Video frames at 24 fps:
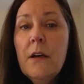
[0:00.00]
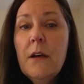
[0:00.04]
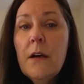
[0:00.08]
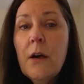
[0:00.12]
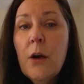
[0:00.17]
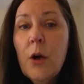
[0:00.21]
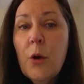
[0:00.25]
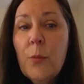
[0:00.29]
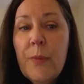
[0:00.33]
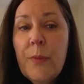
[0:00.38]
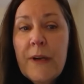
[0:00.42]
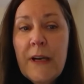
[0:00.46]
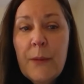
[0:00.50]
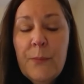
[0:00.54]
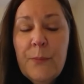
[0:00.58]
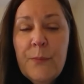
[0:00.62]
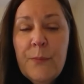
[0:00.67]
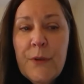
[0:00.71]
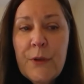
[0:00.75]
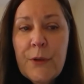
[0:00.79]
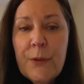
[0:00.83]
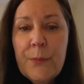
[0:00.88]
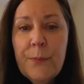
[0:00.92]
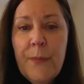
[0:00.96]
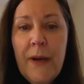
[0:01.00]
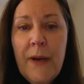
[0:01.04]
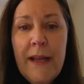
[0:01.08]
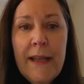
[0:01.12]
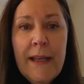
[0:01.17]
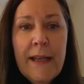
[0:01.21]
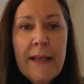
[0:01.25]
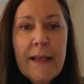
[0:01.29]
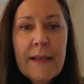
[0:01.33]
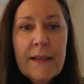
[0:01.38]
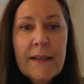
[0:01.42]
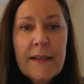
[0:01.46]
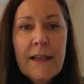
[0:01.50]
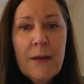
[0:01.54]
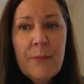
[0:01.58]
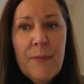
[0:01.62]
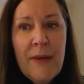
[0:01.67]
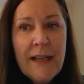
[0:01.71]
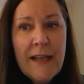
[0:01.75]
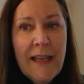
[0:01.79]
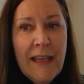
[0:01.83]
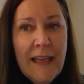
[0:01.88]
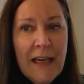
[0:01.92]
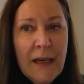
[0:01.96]
open up your mic and come
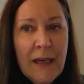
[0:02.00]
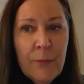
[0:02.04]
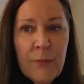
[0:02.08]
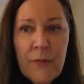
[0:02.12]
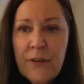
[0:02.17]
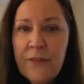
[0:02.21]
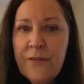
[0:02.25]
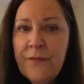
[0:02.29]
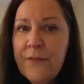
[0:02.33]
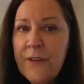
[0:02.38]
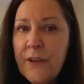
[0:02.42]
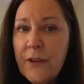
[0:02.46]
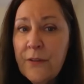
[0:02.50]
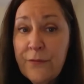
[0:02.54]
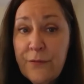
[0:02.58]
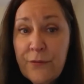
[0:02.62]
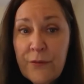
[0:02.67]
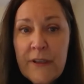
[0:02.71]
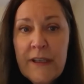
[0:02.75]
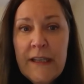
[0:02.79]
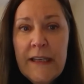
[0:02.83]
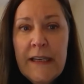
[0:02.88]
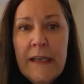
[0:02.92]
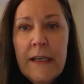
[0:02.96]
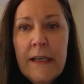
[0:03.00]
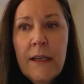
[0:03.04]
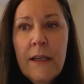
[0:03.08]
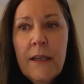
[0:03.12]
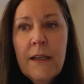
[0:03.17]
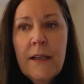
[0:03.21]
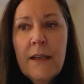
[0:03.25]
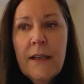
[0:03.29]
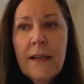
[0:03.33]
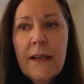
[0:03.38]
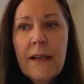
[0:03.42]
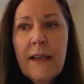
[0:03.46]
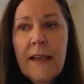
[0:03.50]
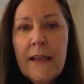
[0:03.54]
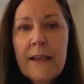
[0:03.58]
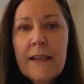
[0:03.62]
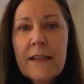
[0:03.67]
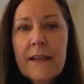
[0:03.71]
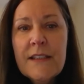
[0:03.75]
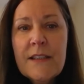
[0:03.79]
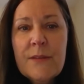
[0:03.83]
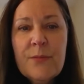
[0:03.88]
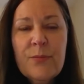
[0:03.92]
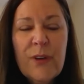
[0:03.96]
on camera, feel free. Again,
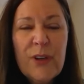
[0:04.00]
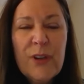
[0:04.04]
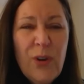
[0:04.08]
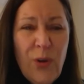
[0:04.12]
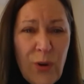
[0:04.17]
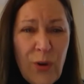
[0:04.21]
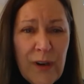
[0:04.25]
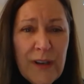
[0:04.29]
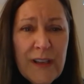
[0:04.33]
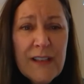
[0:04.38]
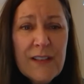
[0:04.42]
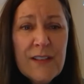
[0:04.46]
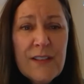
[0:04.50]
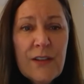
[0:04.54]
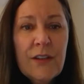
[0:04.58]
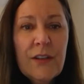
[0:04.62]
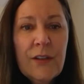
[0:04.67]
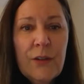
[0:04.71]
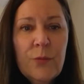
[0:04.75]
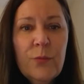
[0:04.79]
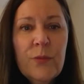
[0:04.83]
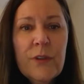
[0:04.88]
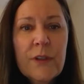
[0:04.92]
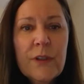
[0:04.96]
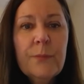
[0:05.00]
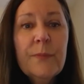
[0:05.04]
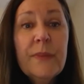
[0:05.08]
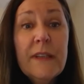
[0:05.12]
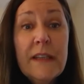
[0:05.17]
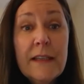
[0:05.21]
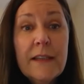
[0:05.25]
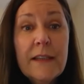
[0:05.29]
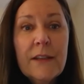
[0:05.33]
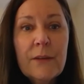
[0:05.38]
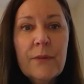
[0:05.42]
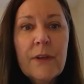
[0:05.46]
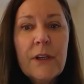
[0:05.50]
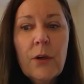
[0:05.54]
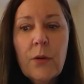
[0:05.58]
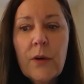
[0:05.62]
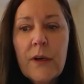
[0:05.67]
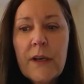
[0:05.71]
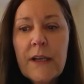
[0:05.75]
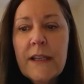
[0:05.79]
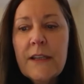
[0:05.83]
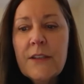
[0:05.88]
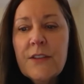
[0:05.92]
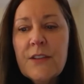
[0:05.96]
it's recorded, so you will be in the
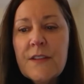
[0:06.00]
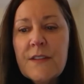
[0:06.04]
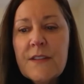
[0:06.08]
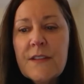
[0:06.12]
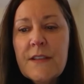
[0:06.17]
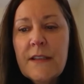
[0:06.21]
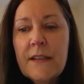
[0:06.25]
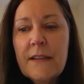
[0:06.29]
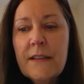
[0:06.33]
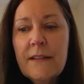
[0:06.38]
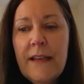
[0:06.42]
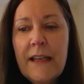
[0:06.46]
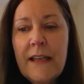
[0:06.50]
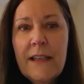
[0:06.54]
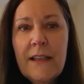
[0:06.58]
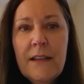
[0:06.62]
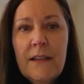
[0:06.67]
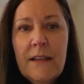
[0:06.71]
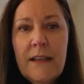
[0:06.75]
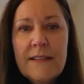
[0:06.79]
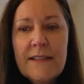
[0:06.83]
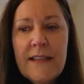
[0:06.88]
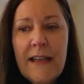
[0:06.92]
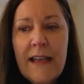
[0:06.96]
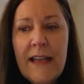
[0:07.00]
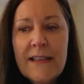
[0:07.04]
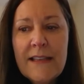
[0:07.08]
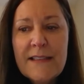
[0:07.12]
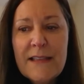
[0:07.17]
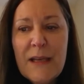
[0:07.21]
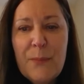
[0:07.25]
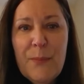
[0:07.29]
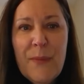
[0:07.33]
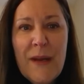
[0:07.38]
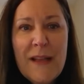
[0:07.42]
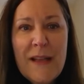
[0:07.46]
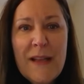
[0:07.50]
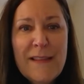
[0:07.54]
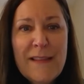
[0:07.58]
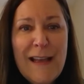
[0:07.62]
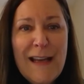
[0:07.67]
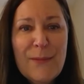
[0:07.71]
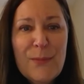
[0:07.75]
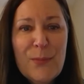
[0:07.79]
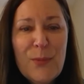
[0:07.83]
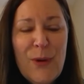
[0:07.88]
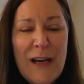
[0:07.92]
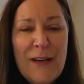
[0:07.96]
recording, just to it's a heads up on
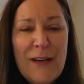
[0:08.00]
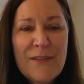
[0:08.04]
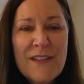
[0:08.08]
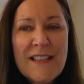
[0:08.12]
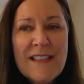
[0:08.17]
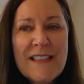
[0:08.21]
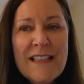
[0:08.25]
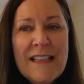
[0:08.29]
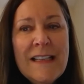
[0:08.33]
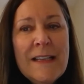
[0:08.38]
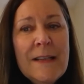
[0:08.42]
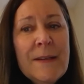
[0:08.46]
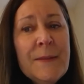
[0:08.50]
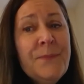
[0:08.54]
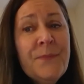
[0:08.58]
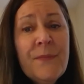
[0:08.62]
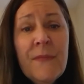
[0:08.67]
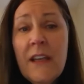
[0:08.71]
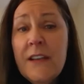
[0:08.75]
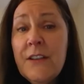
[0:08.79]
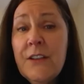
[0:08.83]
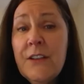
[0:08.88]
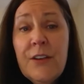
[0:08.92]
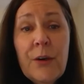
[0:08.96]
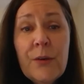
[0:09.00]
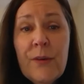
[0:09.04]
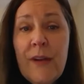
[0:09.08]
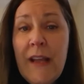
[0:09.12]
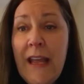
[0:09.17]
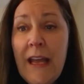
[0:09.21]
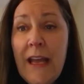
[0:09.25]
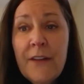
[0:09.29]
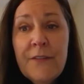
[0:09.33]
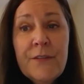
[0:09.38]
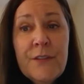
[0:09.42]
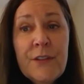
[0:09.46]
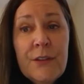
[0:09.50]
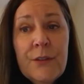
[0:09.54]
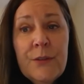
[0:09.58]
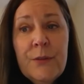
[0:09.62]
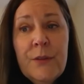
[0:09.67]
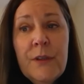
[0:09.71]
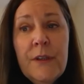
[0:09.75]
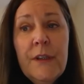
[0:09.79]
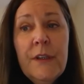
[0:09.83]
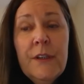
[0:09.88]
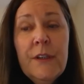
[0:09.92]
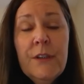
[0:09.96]
that privacy. And you don't have to.
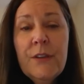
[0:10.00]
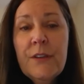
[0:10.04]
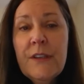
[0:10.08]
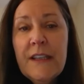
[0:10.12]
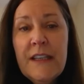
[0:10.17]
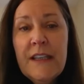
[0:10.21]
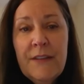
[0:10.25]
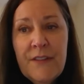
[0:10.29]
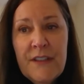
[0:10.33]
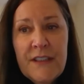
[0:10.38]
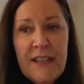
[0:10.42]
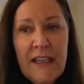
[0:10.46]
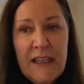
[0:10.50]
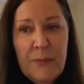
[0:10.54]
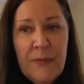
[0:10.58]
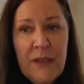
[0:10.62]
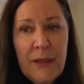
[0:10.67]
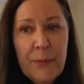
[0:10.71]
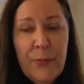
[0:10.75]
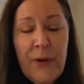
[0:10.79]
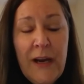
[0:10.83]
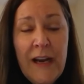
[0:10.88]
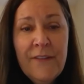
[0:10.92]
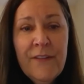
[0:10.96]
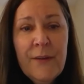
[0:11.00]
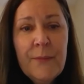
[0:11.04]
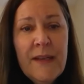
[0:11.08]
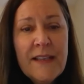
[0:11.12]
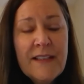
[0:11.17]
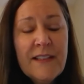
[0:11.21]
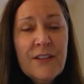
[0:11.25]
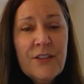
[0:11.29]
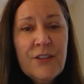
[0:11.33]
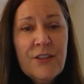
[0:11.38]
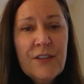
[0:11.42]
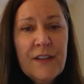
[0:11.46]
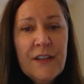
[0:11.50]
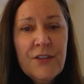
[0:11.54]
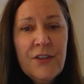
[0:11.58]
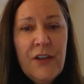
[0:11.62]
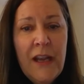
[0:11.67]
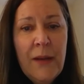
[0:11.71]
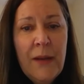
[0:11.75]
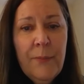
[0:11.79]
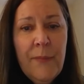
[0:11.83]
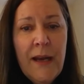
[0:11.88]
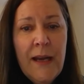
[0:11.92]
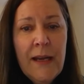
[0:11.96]
You could even type me a private message in the
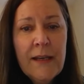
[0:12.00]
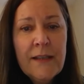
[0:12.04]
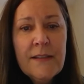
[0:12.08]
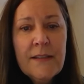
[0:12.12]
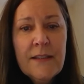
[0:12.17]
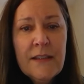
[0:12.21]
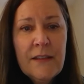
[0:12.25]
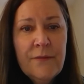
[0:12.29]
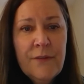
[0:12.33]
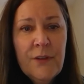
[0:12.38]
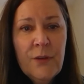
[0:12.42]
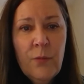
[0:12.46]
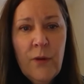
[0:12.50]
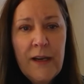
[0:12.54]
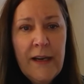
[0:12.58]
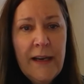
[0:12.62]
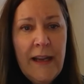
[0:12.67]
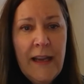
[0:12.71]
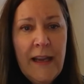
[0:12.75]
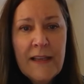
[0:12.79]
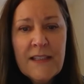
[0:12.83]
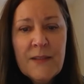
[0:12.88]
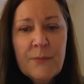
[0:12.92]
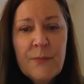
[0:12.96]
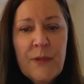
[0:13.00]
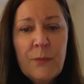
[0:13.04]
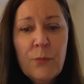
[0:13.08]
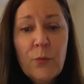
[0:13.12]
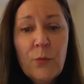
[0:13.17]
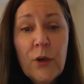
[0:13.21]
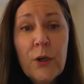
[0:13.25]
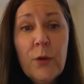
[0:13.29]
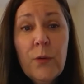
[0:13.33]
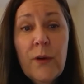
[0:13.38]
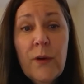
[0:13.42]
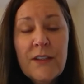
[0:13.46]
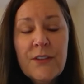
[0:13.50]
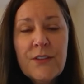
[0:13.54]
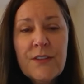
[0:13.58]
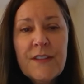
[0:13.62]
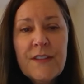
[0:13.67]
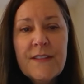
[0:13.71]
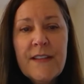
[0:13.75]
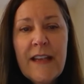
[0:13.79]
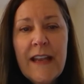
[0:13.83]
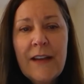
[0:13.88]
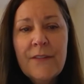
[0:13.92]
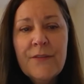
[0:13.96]
chat box if you want to ask me more
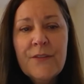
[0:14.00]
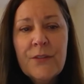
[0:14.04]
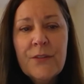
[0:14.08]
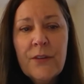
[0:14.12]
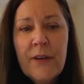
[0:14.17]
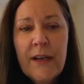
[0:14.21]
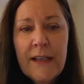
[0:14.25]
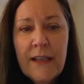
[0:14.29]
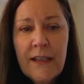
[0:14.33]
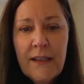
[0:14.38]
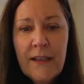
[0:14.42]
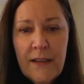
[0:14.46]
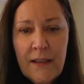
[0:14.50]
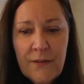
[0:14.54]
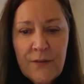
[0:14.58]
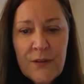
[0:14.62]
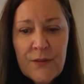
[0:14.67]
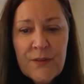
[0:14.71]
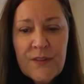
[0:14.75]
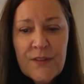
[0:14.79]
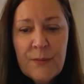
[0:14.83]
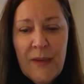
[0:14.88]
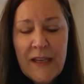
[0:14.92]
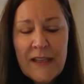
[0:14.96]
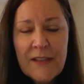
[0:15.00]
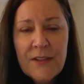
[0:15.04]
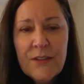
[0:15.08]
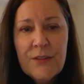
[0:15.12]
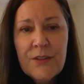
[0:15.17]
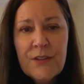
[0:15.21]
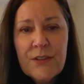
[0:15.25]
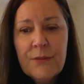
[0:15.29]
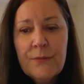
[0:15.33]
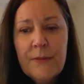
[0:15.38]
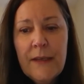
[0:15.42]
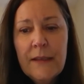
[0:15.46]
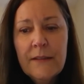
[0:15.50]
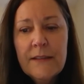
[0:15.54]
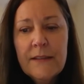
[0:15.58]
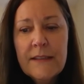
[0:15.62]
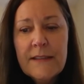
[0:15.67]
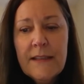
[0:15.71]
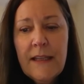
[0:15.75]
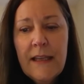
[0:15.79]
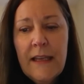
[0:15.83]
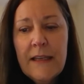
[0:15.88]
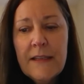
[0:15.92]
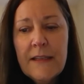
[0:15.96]
questions after I give you some answers around this
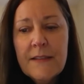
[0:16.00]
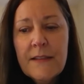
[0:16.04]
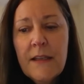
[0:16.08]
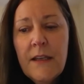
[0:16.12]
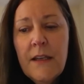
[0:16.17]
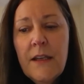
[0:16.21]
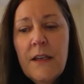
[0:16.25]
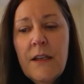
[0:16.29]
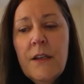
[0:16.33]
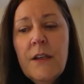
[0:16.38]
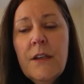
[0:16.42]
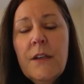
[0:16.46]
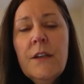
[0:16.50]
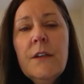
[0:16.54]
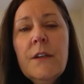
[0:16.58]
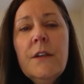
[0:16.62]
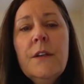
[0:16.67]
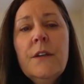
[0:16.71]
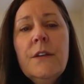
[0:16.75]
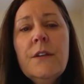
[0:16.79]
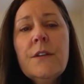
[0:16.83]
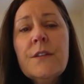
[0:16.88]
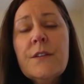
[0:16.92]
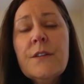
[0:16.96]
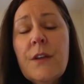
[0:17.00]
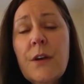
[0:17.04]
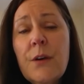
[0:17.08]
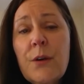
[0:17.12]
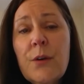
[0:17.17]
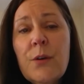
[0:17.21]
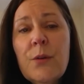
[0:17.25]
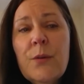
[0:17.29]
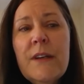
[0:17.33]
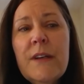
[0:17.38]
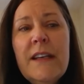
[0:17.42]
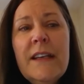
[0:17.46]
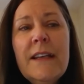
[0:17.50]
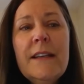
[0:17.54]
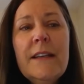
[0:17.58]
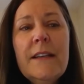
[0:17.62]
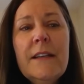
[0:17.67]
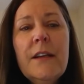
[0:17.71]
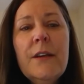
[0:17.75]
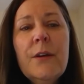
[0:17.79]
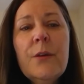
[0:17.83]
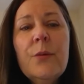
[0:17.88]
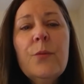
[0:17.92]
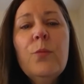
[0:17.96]
case. So
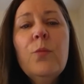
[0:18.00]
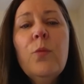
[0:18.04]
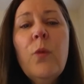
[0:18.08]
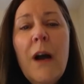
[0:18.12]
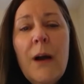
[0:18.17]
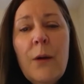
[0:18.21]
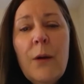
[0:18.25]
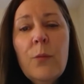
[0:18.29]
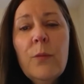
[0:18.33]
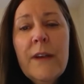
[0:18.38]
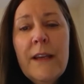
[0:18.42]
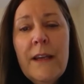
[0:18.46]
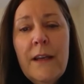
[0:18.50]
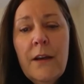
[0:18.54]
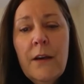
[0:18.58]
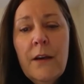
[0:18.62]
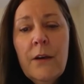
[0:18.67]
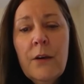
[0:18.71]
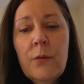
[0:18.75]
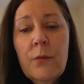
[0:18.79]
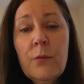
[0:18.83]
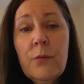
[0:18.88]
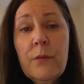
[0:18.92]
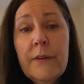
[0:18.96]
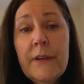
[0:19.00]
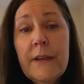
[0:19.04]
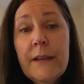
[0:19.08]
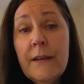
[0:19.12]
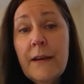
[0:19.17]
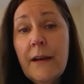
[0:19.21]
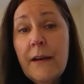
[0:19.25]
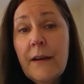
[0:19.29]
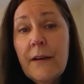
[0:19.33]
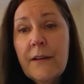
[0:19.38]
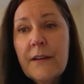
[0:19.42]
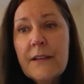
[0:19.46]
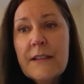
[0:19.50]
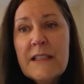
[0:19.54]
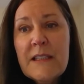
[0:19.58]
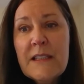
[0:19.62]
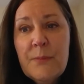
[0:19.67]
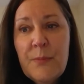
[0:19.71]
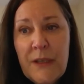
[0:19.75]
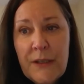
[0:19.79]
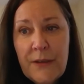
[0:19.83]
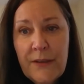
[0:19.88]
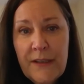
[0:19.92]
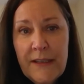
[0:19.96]
what we know in our
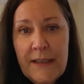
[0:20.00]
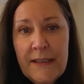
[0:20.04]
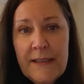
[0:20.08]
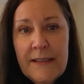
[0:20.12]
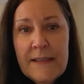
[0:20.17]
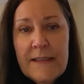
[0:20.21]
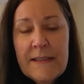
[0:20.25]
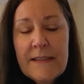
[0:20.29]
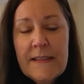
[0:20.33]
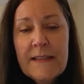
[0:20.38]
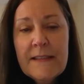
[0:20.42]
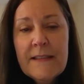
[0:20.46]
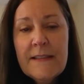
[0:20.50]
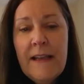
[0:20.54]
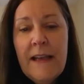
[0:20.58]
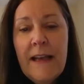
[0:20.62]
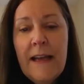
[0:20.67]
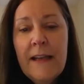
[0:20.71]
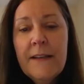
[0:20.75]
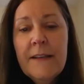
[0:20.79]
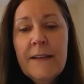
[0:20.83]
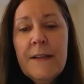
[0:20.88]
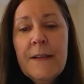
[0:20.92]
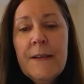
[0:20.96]
experience is that